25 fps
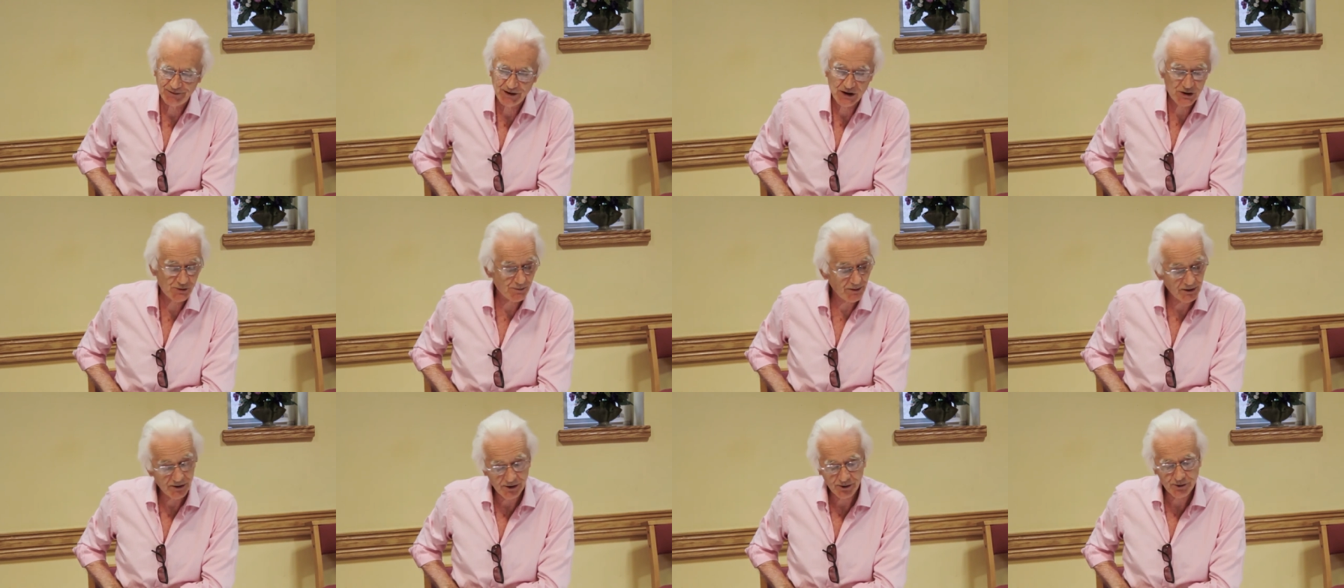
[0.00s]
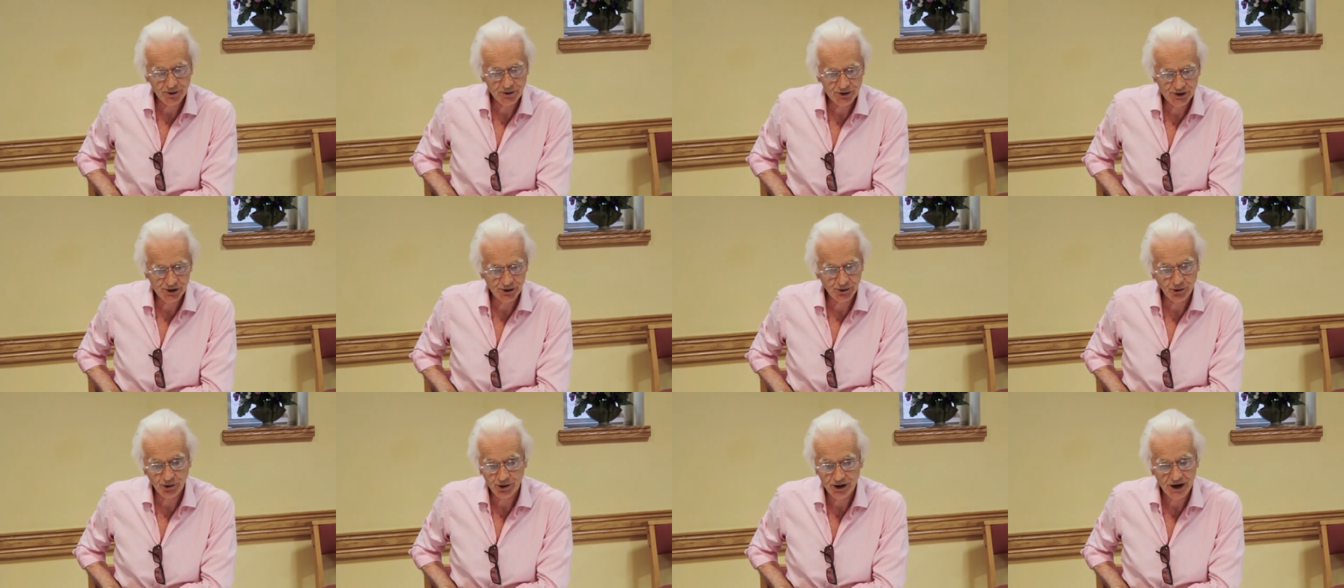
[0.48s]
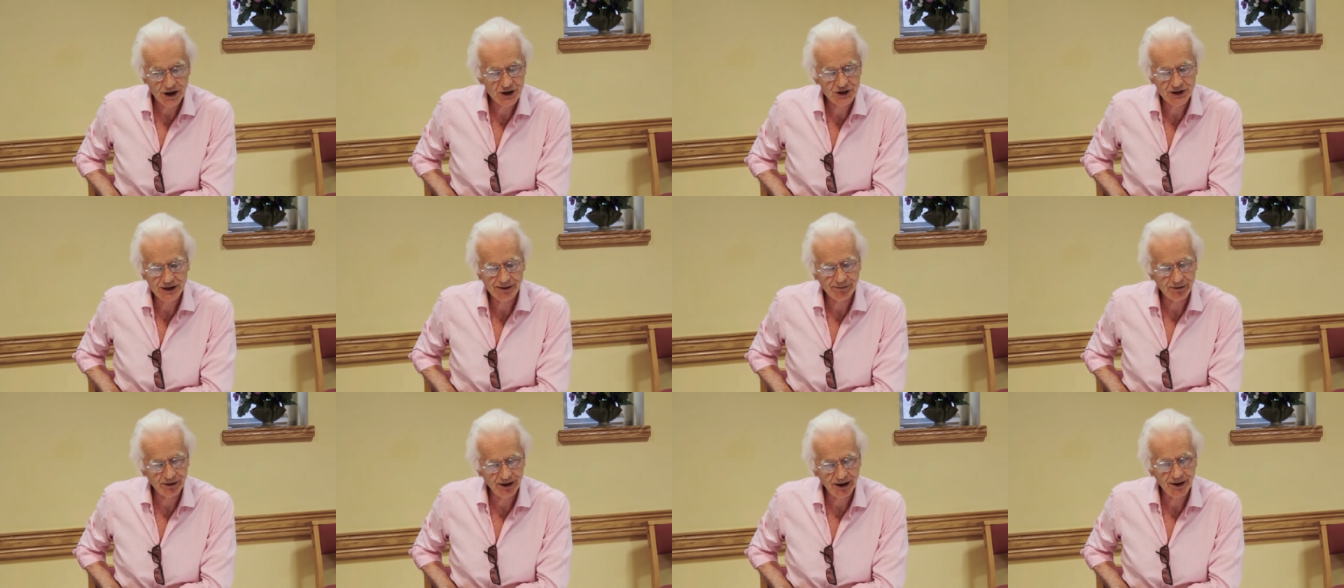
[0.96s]
on a festival. But of course, the
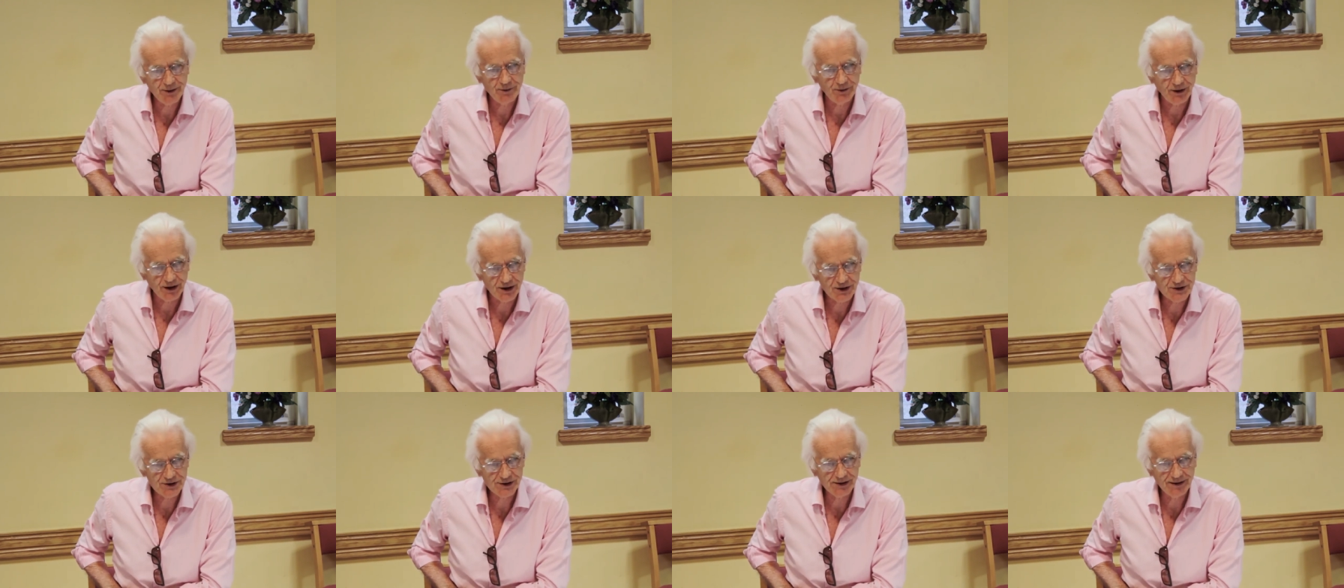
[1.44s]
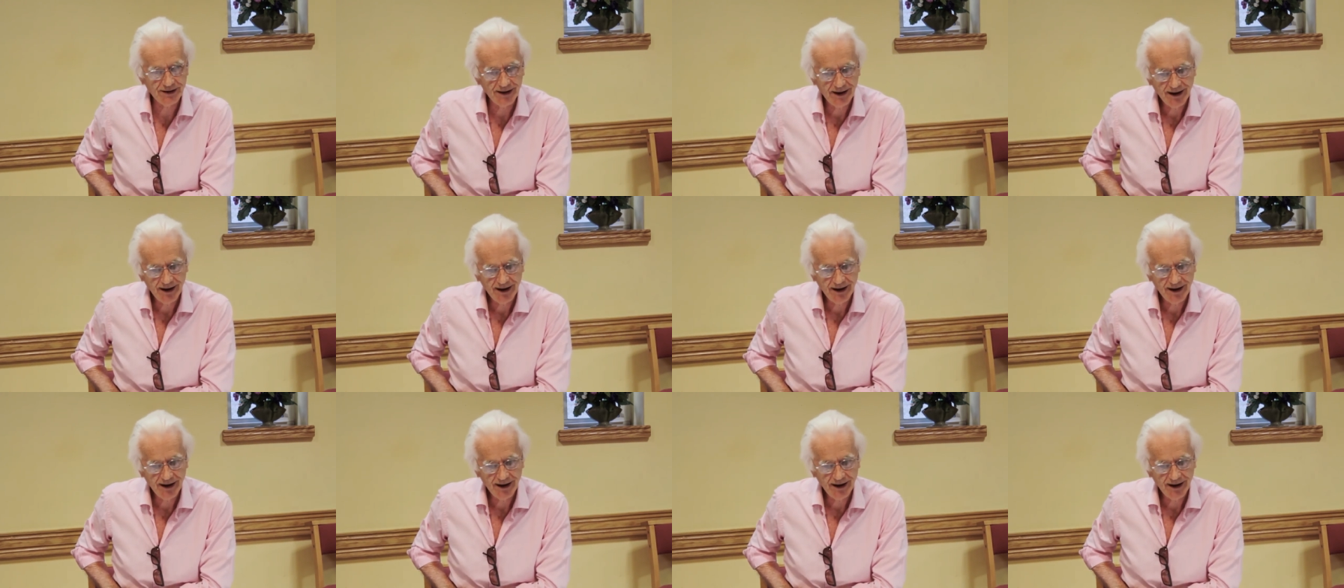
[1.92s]
audience never know this.